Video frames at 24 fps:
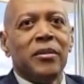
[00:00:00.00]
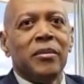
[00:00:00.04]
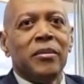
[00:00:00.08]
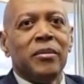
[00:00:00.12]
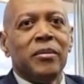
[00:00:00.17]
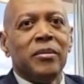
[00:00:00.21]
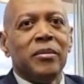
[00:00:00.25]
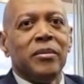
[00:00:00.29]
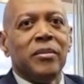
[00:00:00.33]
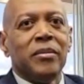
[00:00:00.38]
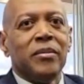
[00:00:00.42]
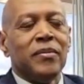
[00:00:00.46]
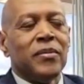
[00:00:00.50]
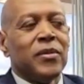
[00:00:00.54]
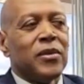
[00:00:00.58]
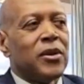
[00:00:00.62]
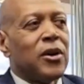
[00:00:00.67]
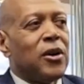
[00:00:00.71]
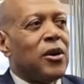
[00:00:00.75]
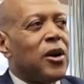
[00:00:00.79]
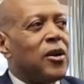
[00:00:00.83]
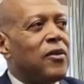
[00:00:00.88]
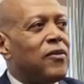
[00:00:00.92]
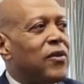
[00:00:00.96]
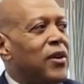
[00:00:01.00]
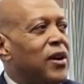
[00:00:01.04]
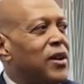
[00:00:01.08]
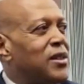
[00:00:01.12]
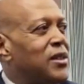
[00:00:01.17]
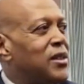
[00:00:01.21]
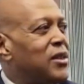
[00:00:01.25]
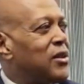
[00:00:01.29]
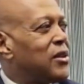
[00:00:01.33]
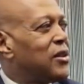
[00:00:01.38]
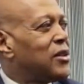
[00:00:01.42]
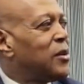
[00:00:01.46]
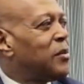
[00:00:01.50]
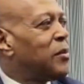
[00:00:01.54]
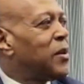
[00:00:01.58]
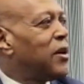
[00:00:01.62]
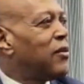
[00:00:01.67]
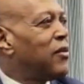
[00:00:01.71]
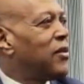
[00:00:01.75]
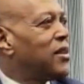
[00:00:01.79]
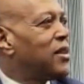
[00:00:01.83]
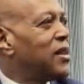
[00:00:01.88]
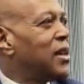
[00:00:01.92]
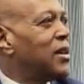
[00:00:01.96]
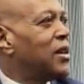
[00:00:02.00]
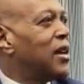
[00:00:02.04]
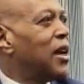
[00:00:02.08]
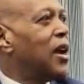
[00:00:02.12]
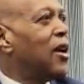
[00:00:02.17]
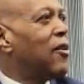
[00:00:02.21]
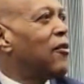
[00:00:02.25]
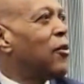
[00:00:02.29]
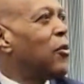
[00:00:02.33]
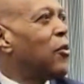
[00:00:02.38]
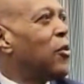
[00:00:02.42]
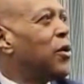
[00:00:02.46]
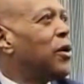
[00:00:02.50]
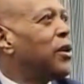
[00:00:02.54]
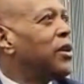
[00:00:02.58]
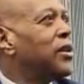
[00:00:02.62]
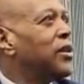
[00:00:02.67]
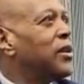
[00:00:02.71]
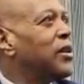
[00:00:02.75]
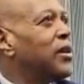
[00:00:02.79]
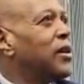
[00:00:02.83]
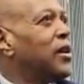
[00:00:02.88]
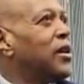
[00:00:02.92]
our investors, private sector, everyone,